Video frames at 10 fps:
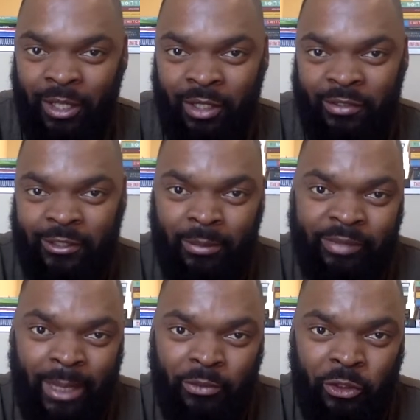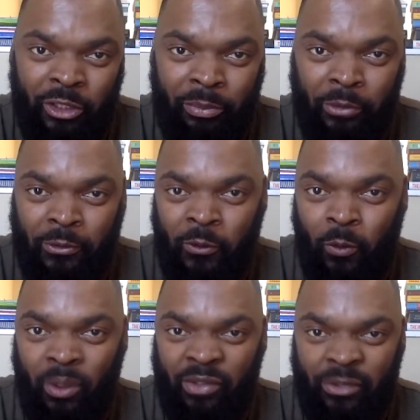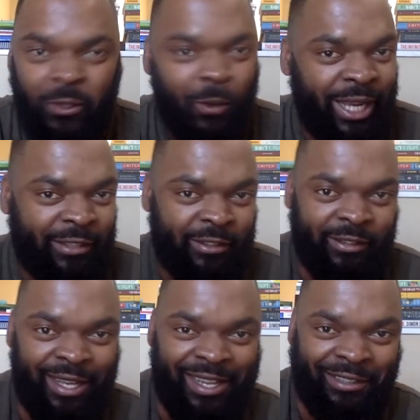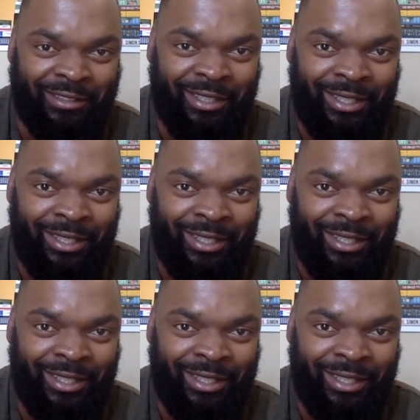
Sometimes you're the person who wants to go exercise,